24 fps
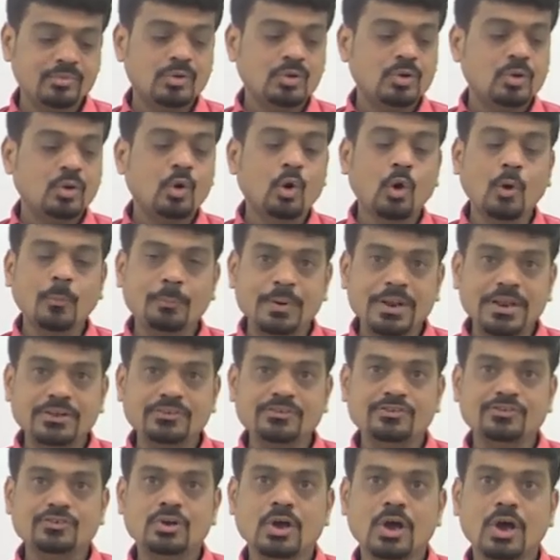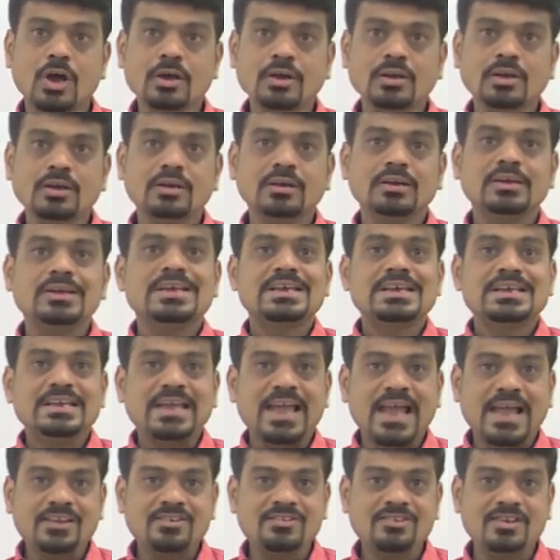opening stock,
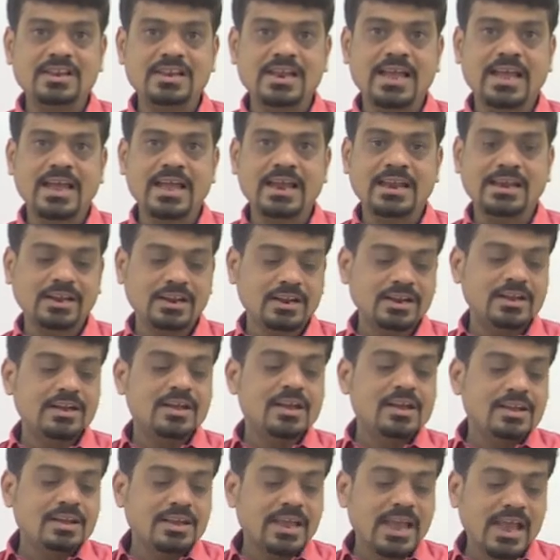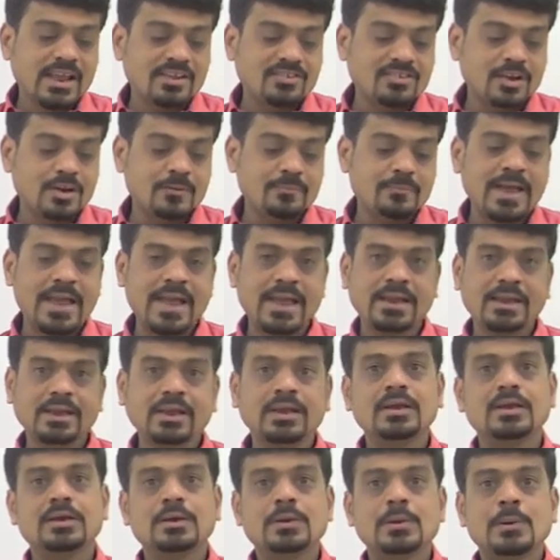cash in hand, cash at bank,
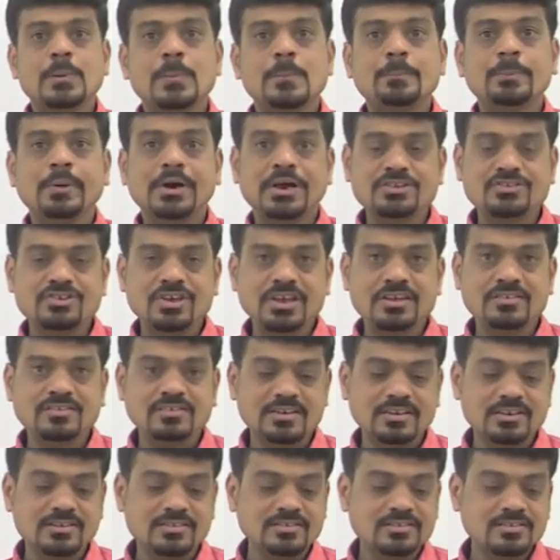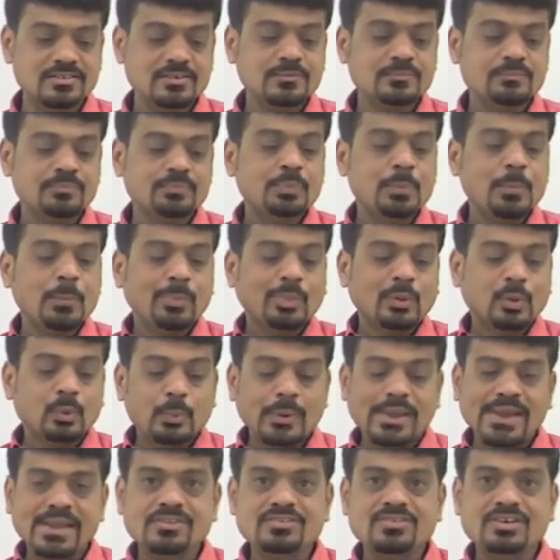purchases,
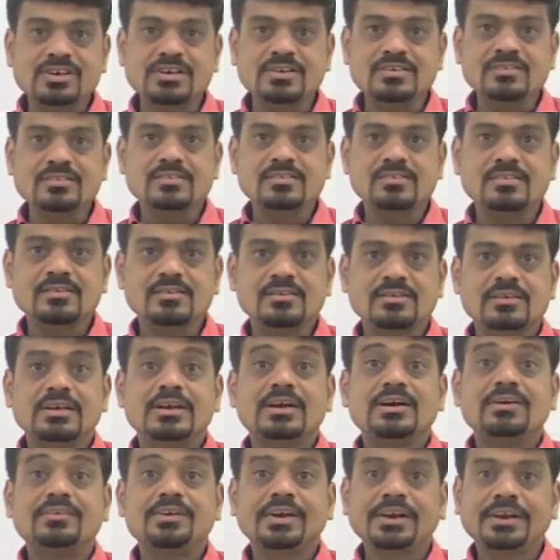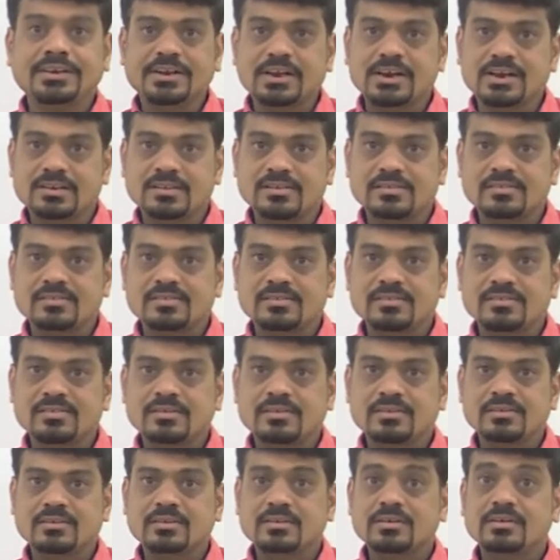wages, returns.
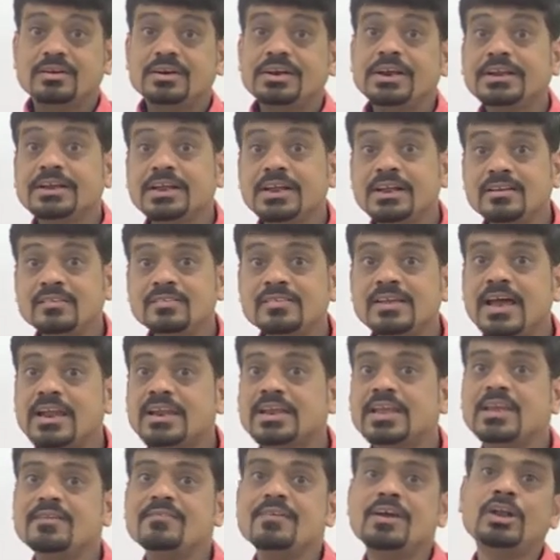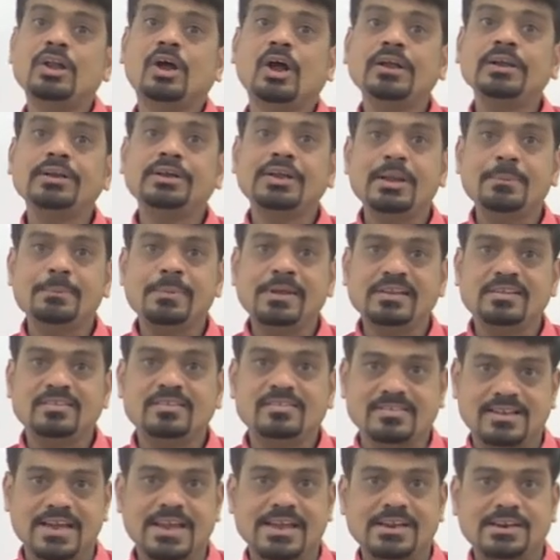Returns are given on debit
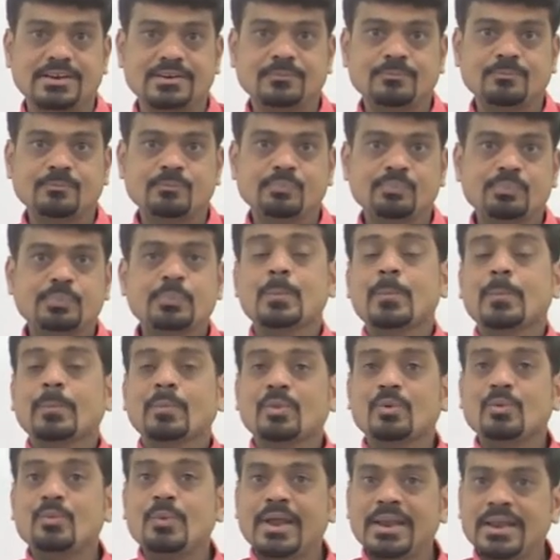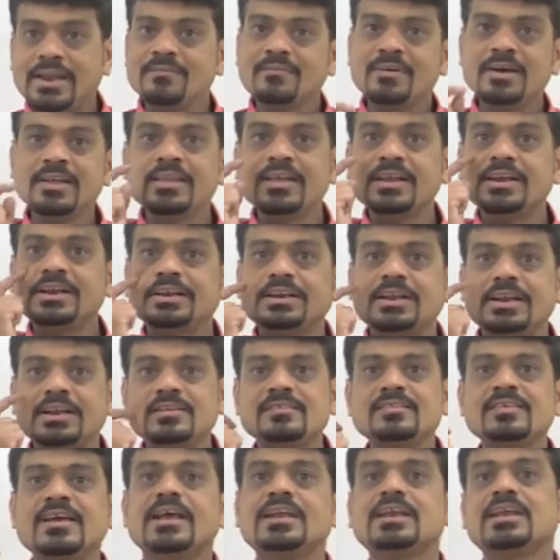side. Whenever the returns
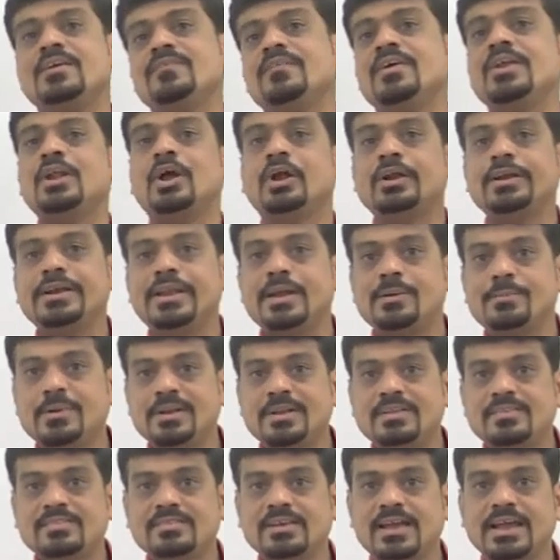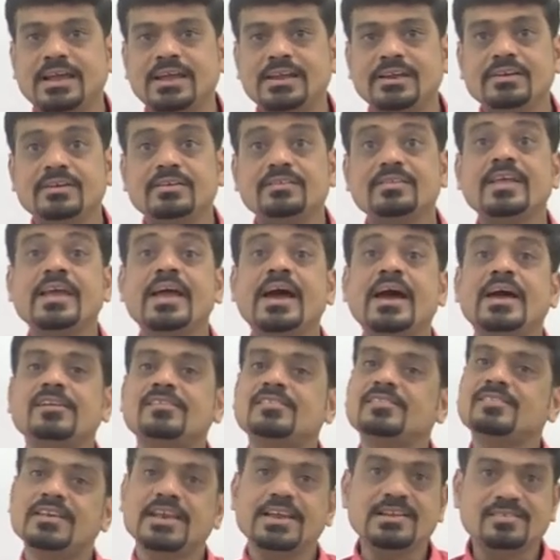are given on debit side, they are
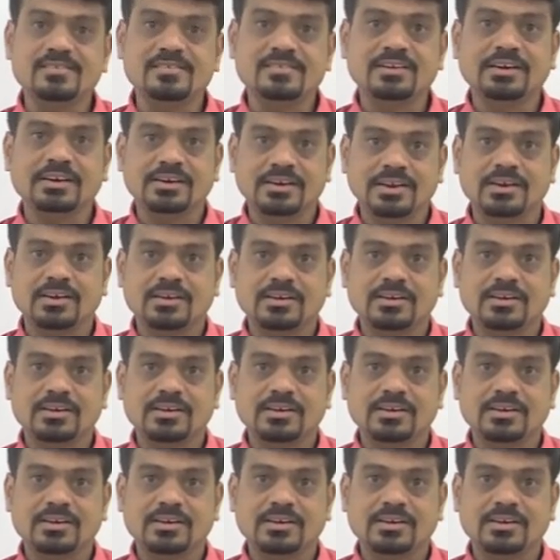sales return.